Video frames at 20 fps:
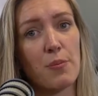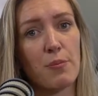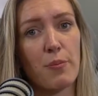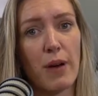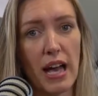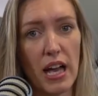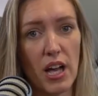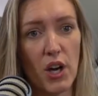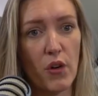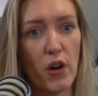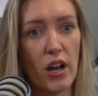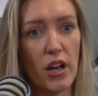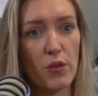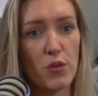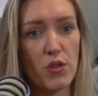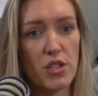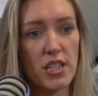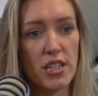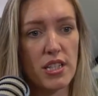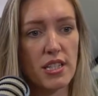
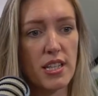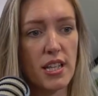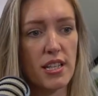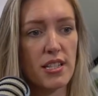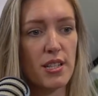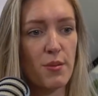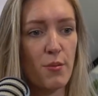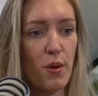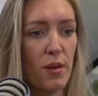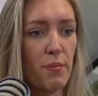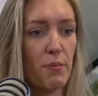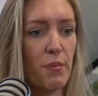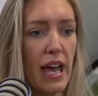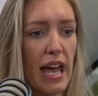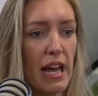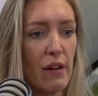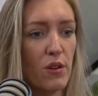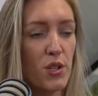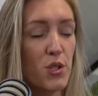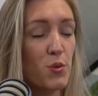background in the sense that my
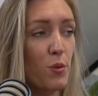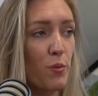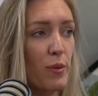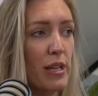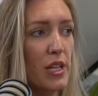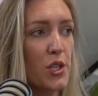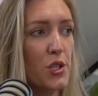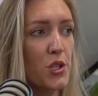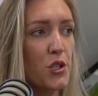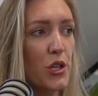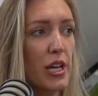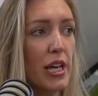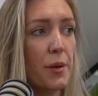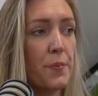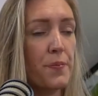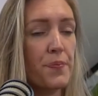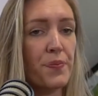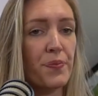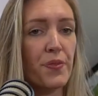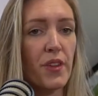parents were military.
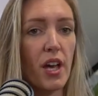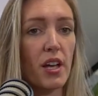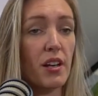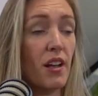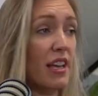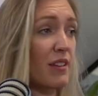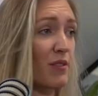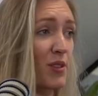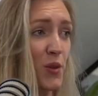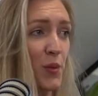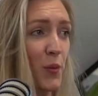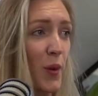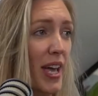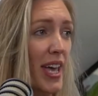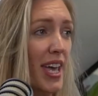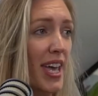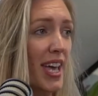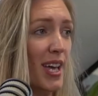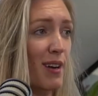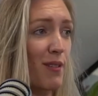And like even on the way
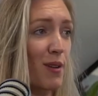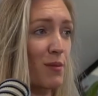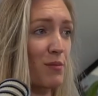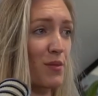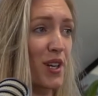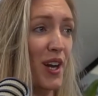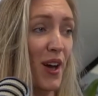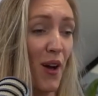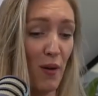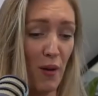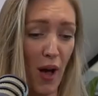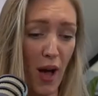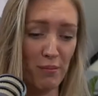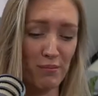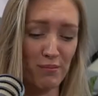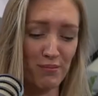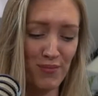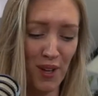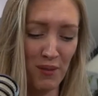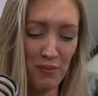here, I'm you know
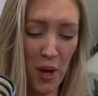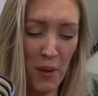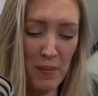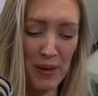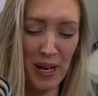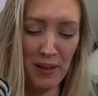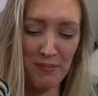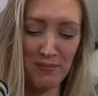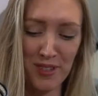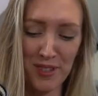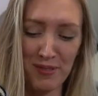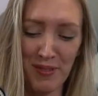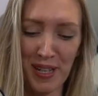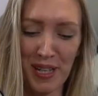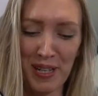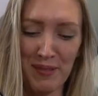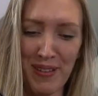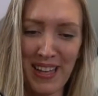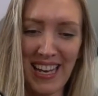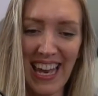I'm I'm coming, I'm just
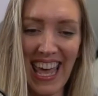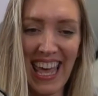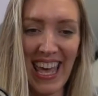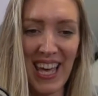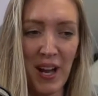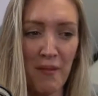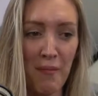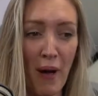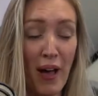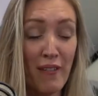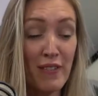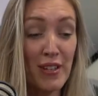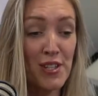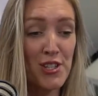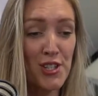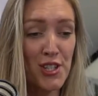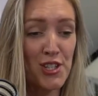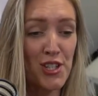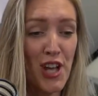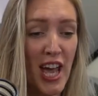running a bit late, and I'm having
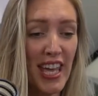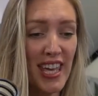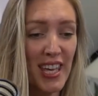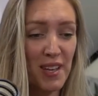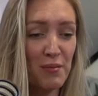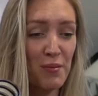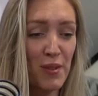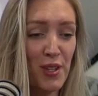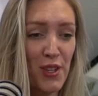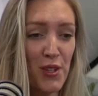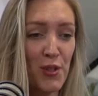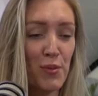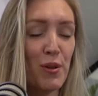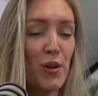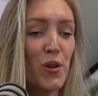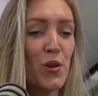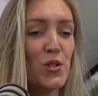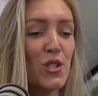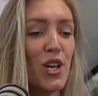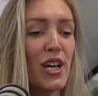to check in yeah, with you yeah.
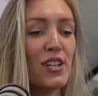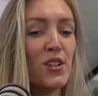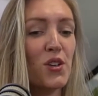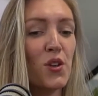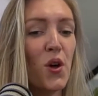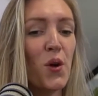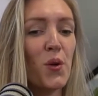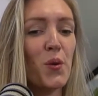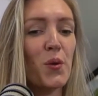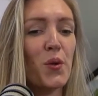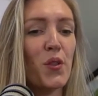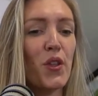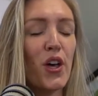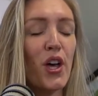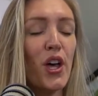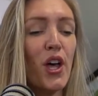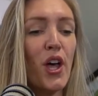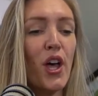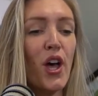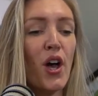because I know
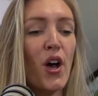that